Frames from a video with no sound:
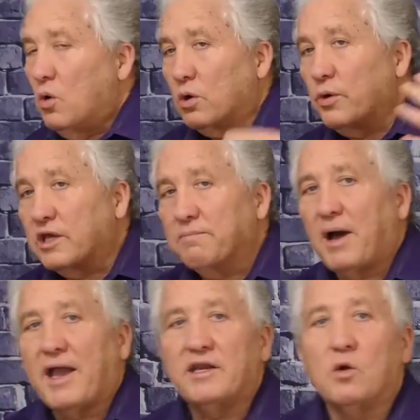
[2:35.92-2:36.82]
when we
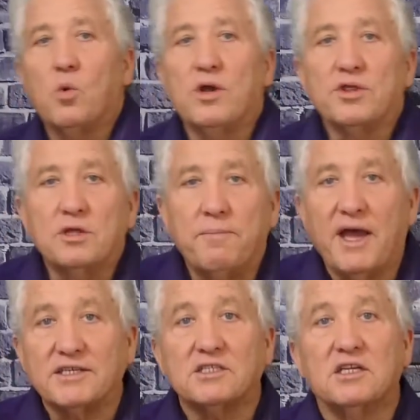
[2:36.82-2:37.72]
combine it with the
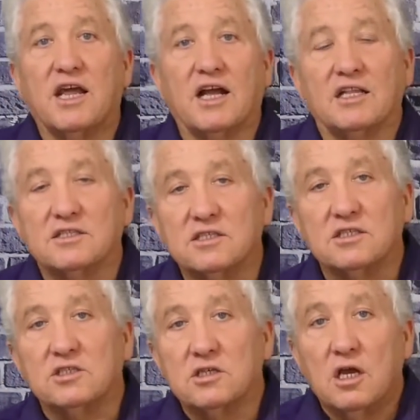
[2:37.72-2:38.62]
PEST
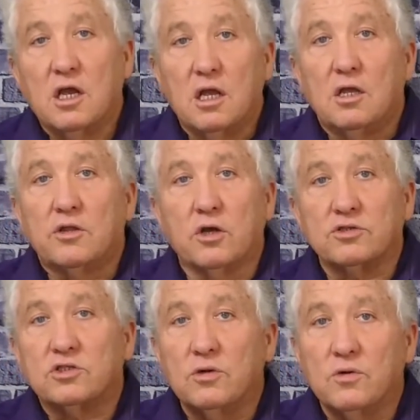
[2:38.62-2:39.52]
analysis,
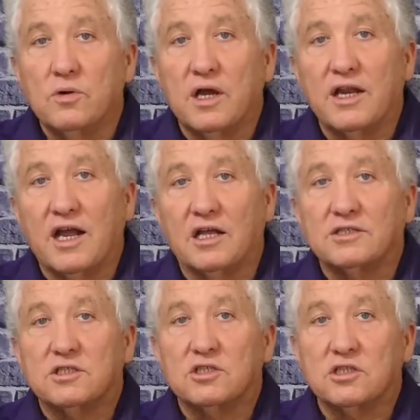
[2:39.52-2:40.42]
those two
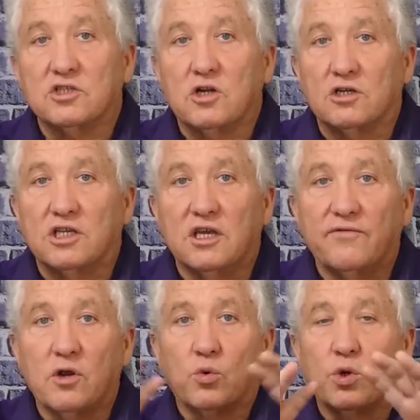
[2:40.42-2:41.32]
analyses start to give
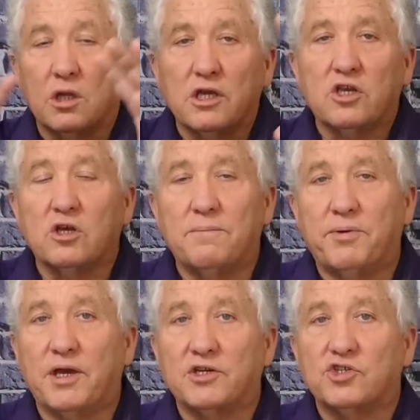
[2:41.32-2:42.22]
you a really good
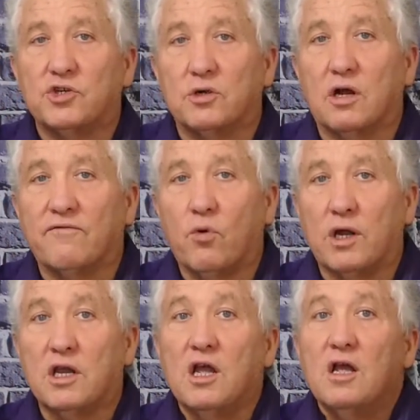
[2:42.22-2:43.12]
picture of
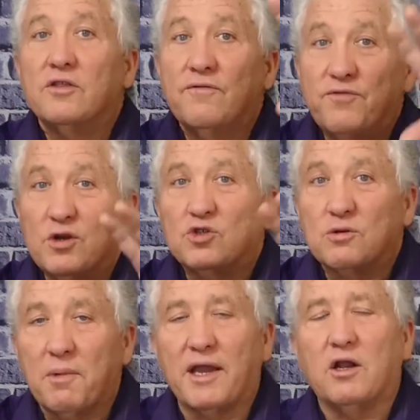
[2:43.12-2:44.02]
what the
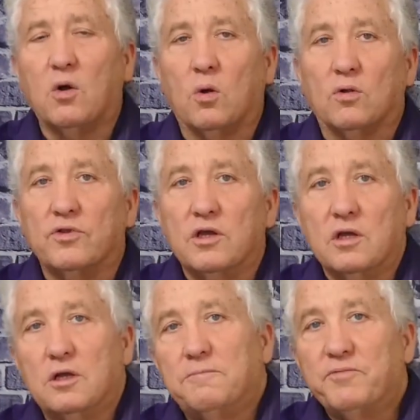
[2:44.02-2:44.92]
future might hold.
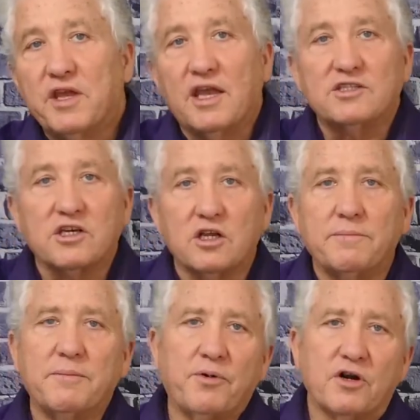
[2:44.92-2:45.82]
Is it going to
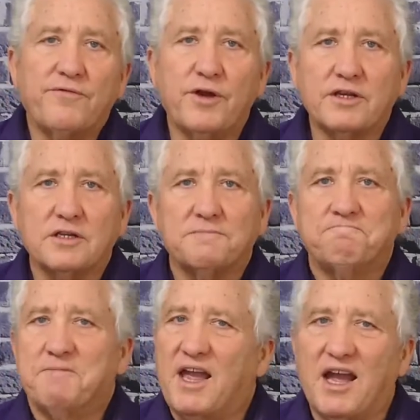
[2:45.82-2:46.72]
be perfect?
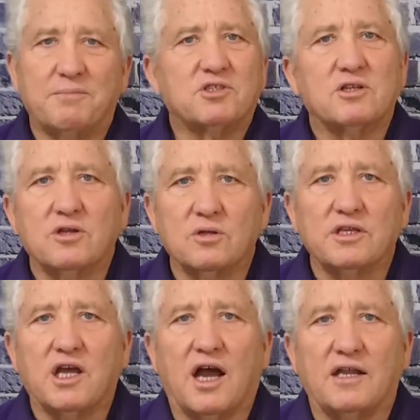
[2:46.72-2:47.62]

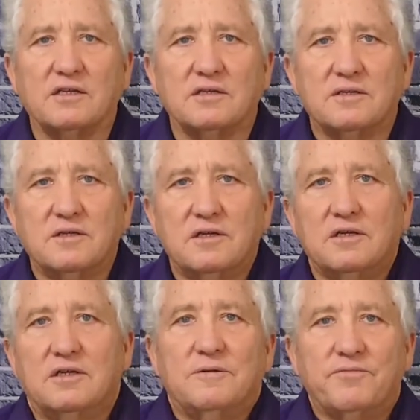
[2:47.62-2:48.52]
Absolutely not.
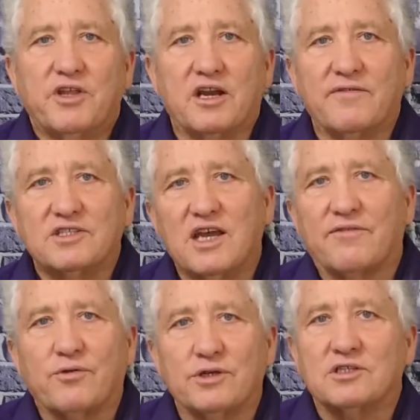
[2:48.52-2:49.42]
None of us
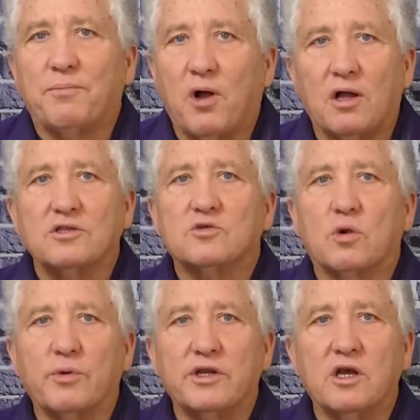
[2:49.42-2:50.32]
have crystal balls
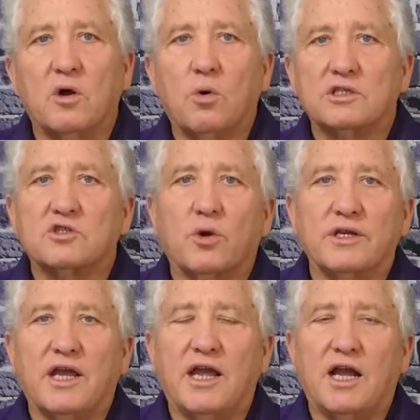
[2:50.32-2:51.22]
where we know what's
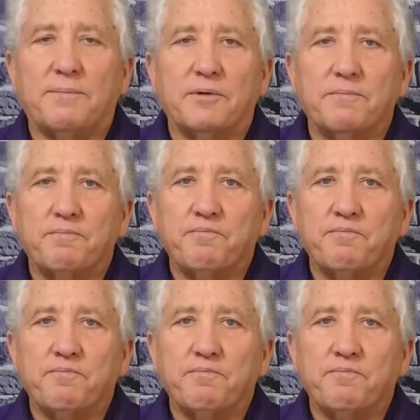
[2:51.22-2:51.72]
going to happen.